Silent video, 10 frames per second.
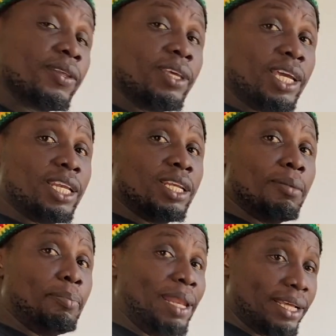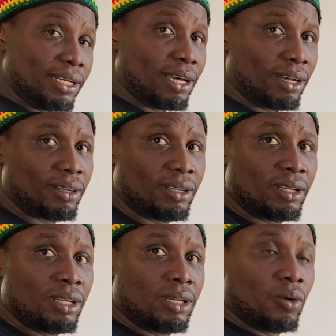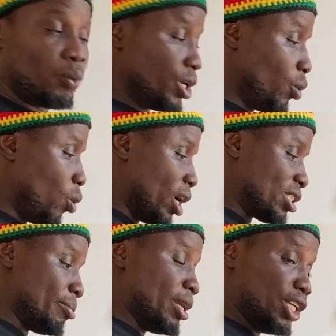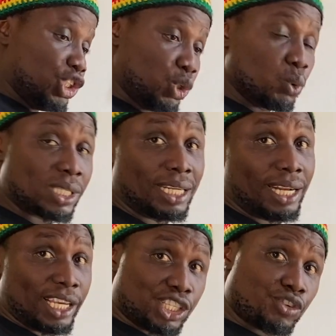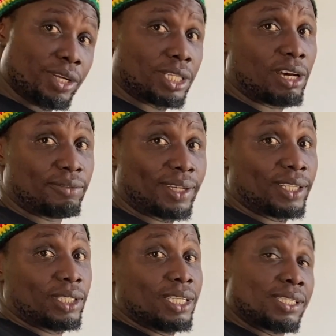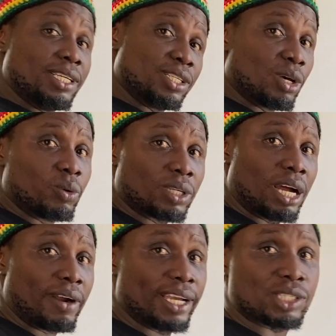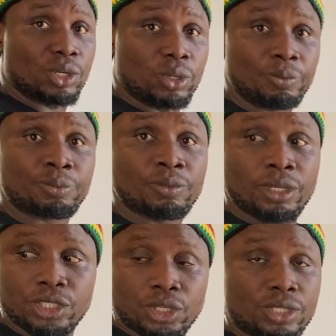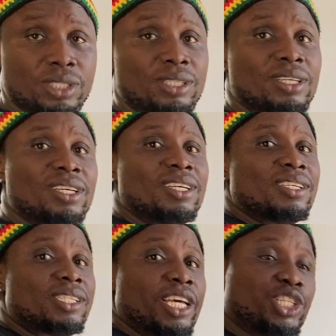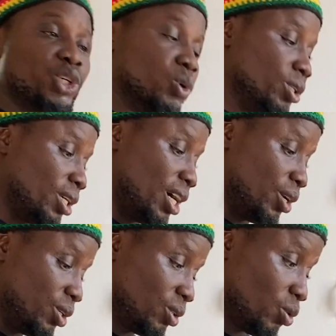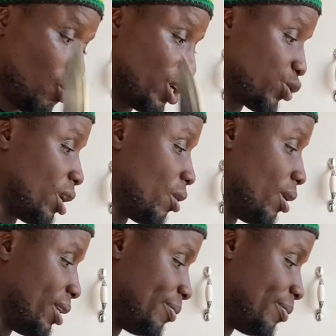in the blender with the watermelon juice, and then I strain it out to get the seeds out. Alright, so just stay tuned and watch where I go on.